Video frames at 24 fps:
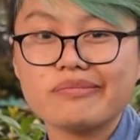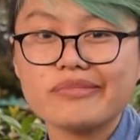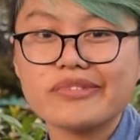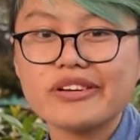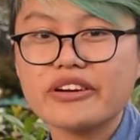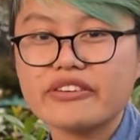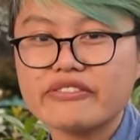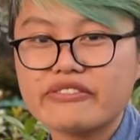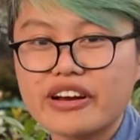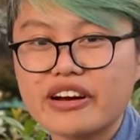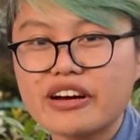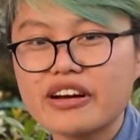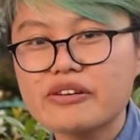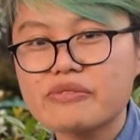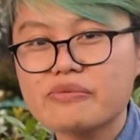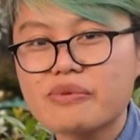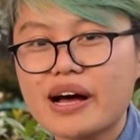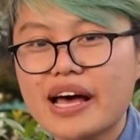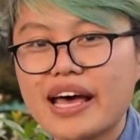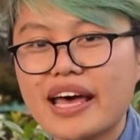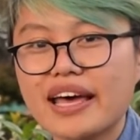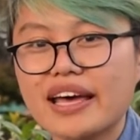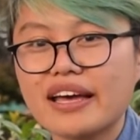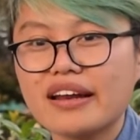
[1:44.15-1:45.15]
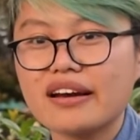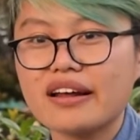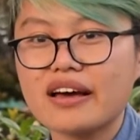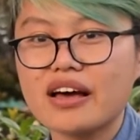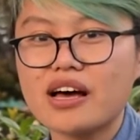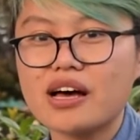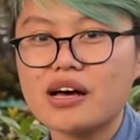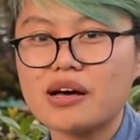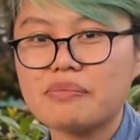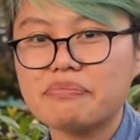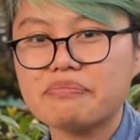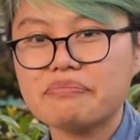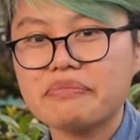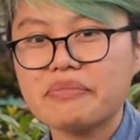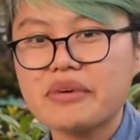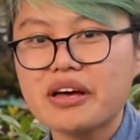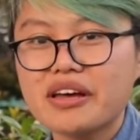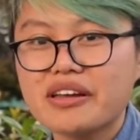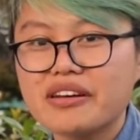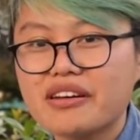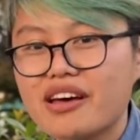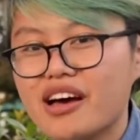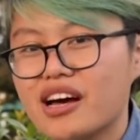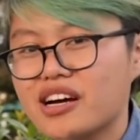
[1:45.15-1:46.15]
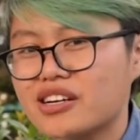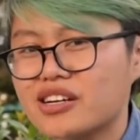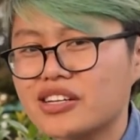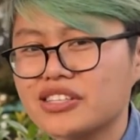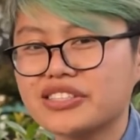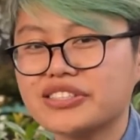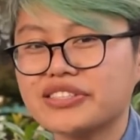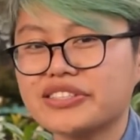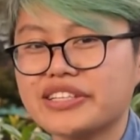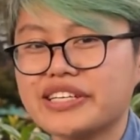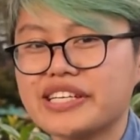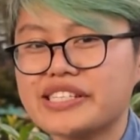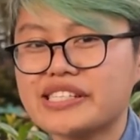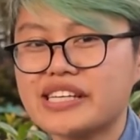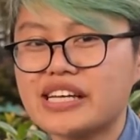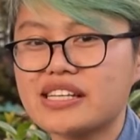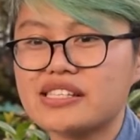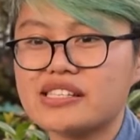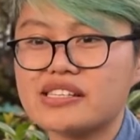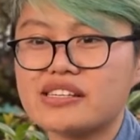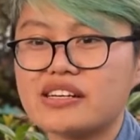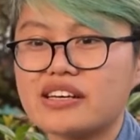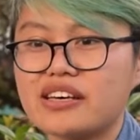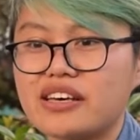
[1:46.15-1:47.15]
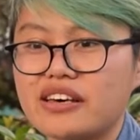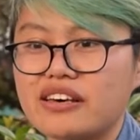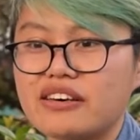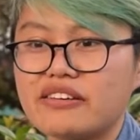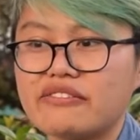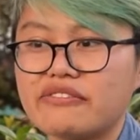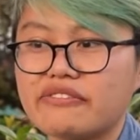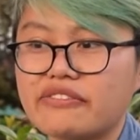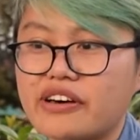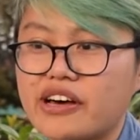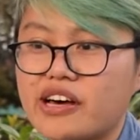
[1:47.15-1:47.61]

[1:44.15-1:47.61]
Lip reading: very white, not culturally sensitive.